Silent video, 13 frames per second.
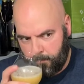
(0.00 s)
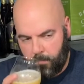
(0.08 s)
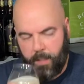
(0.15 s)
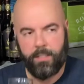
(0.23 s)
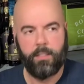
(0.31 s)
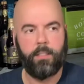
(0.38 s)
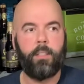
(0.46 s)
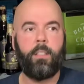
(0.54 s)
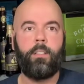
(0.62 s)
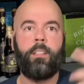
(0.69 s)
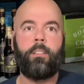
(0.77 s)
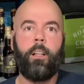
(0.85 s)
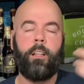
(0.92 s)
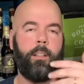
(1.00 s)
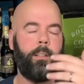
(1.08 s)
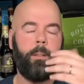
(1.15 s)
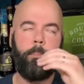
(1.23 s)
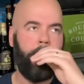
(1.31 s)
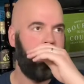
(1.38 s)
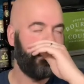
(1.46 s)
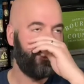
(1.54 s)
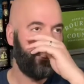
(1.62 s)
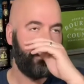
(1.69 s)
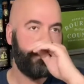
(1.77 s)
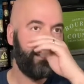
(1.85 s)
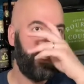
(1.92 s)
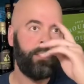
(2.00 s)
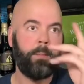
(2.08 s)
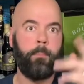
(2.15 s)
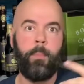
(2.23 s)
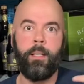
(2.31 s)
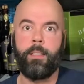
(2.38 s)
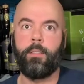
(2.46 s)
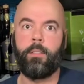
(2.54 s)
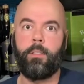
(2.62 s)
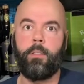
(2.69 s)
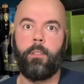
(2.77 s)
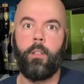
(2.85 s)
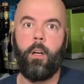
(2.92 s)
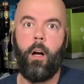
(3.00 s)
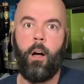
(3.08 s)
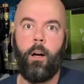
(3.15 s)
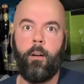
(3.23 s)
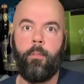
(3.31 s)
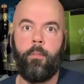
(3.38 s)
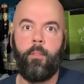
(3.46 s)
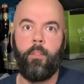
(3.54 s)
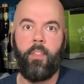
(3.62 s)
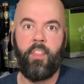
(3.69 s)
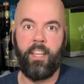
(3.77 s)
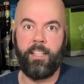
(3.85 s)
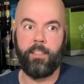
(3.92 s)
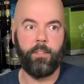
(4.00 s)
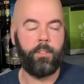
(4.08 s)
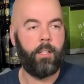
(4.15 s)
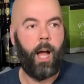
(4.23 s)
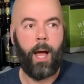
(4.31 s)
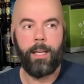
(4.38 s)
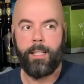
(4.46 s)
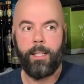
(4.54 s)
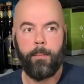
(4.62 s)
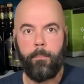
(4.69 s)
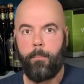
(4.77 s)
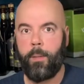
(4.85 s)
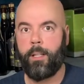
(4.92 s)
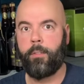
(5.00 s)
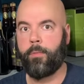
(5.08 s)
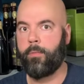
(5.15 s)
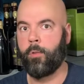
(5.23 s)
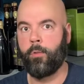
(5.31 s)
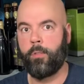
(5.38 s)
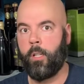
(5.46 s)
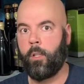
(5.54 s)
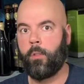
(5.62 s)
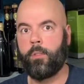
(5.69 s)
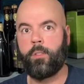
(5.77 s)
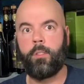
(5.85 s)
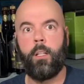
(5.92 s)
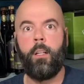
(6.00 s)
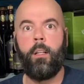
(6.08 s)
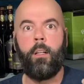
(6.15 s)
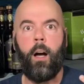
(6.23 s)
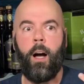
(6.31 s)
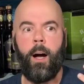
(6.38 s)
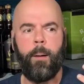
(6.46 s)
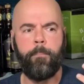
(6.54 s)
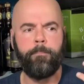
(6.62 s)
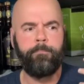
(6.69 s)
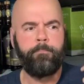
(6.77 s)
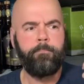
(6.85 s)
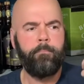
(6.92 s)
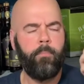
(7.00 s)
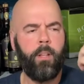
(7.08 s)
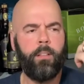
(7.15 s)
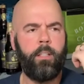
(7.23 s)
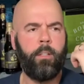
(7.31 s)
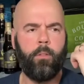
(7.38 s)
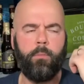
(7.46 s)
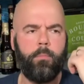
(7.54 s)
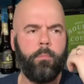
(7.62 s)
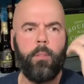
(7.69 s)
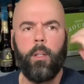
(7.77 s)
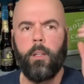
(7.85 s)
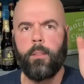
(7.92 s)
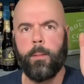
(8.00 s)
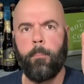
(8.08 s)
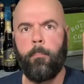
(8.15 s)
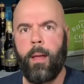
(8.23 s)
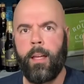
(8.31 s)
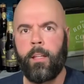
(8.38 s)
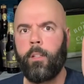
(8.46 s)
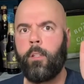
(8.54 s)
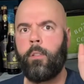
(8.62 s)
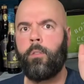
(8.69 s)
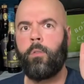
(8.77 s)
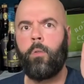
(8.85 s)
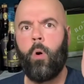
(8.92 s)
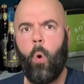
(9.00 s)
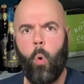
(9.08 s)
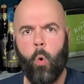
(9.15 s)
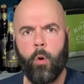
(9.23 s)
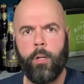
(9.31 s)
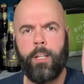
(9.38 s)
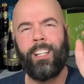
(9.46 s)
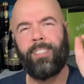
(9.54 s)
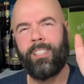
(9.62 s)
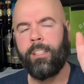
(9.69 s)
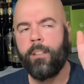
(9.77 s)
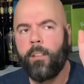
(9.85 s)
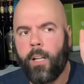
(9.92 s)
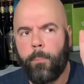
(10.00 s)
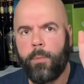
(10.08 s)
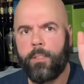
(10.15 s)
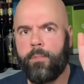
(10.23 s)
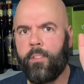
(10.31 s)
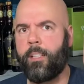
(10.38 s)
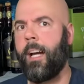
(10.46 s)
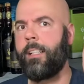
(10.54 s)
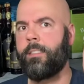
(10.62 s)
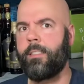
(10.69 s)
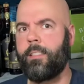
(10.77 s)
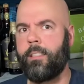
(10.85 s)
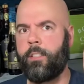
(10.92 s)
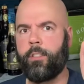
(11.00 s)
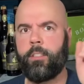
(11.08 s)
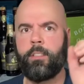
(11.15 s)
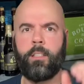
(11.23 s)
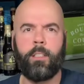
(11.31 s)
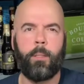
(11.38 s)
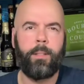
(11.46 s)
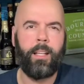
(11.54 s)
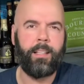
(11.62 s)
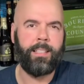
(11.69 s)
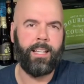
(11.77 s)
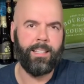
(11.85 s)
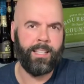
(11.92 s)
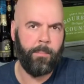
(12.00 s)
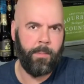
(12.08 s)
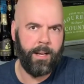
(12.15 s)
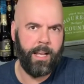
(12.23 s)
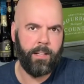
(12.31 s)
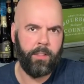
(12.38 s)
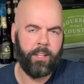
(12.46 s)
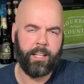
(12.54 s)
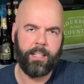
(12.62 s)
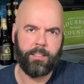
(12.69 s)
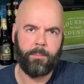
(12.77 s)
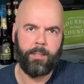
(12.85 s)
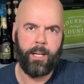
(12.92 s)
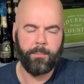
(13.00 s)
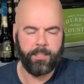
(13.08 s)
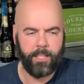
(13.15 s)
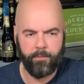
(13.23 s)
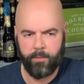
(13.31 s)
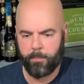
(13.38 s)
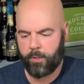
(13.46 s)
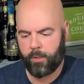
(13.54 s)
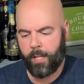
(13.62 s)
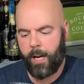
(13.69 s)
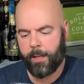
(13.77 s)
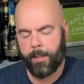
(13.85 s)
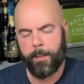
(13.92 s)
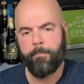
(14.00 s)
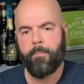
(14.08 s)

Is it's such a nice mix of things. I get big fruit notes, you know, some mango, orange, actually a couple different kinds of citrus, a little bit of that, like that lemonade thing I sometimes get from Strata.